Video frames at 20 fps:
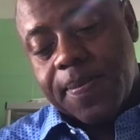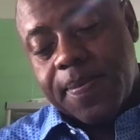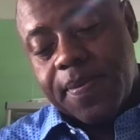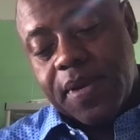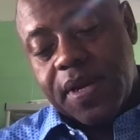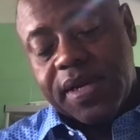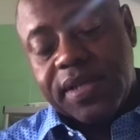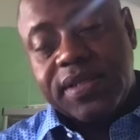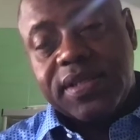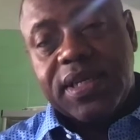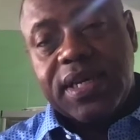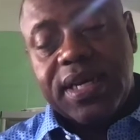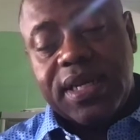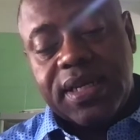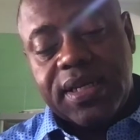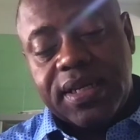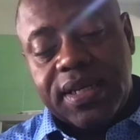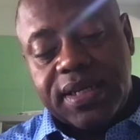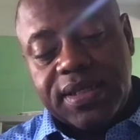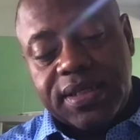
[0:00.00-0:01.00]

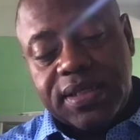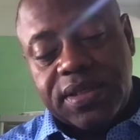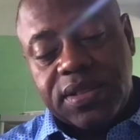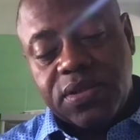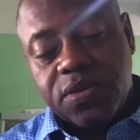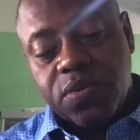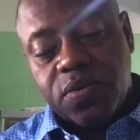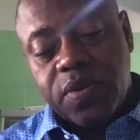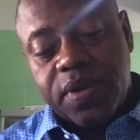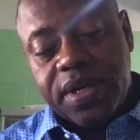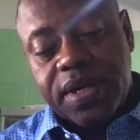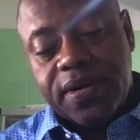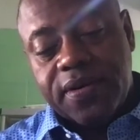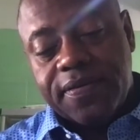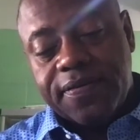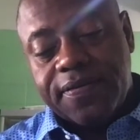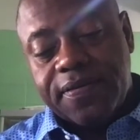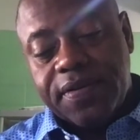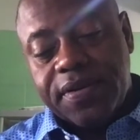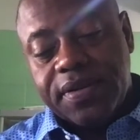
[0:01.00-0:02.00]
it doesn't do well
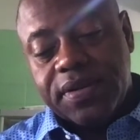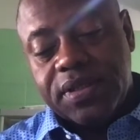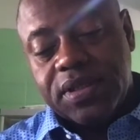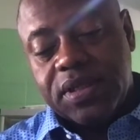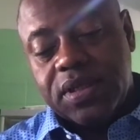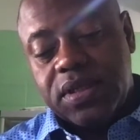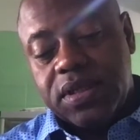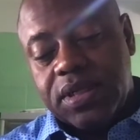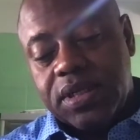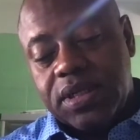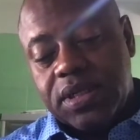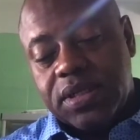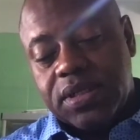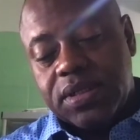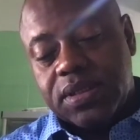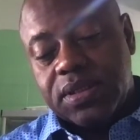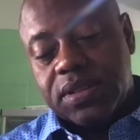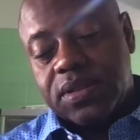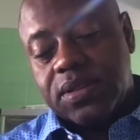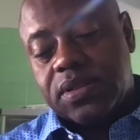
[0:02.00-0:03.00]
for as the cleaning
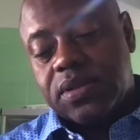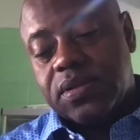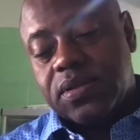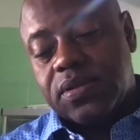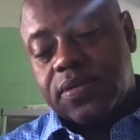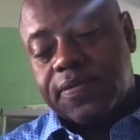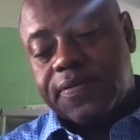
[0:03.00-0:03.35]
is concerned.